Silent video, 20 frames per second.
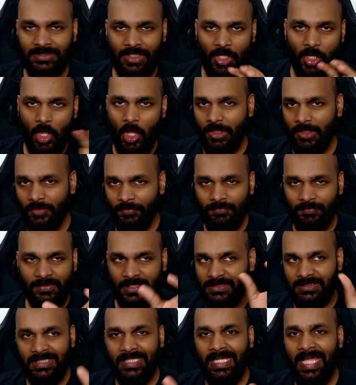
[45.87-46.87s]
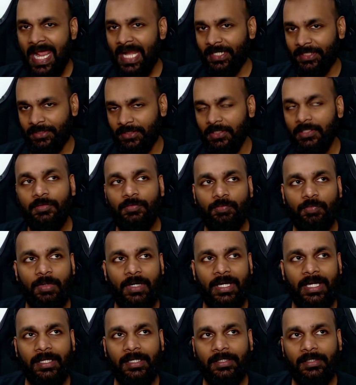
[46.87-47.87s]
a character
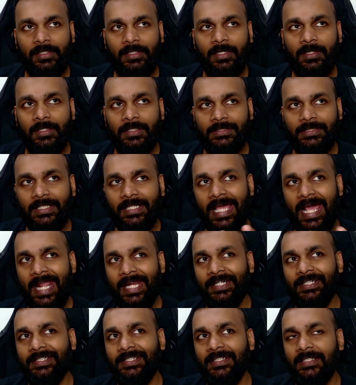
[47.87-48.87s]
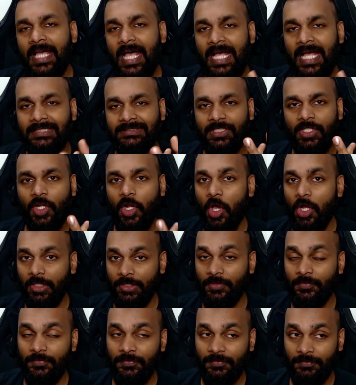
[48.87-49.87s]
where the character has a lot
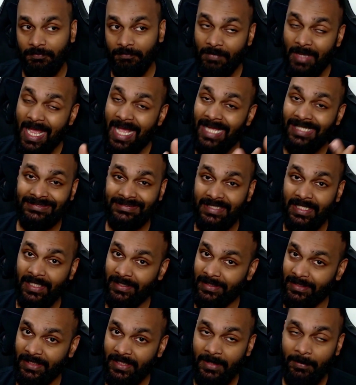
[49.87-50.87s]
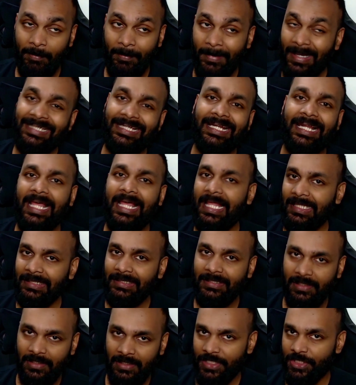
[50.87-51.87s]
of anxiety, mental
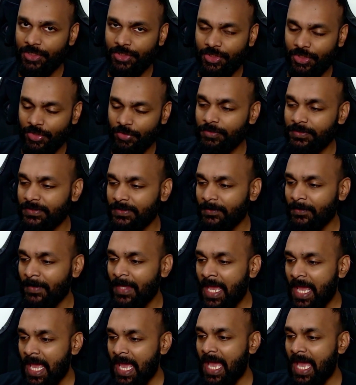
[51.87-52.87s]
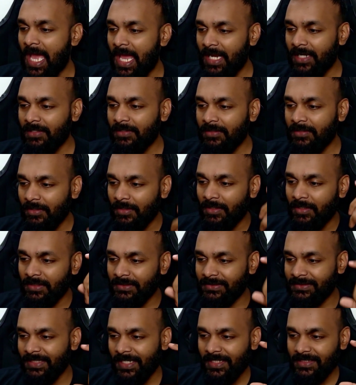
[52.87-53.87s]
health issues, and
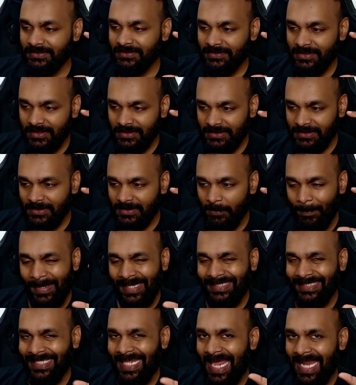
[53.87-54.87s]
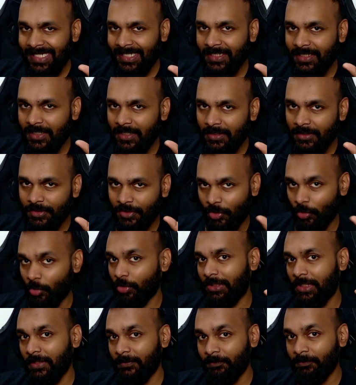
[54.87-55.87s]
there is this metallic
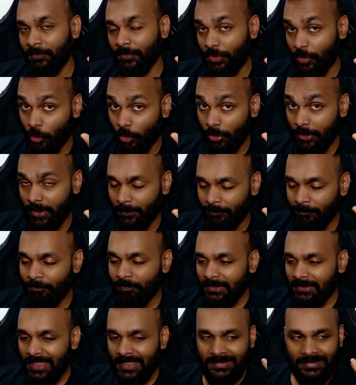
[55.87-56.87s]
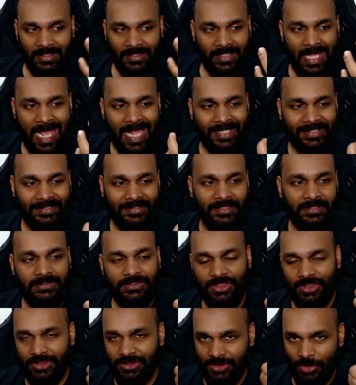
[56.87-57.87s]
totem that the character
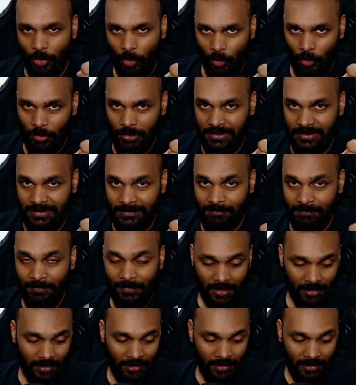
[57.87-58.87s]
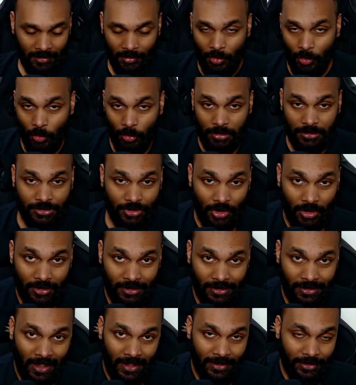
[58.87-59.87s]
just holds
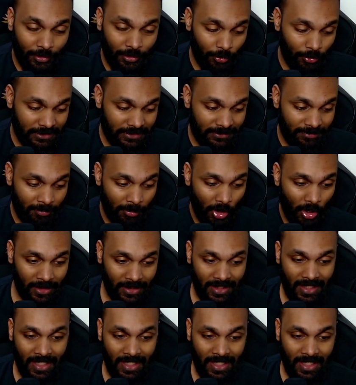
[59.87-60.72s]
on tight to his body,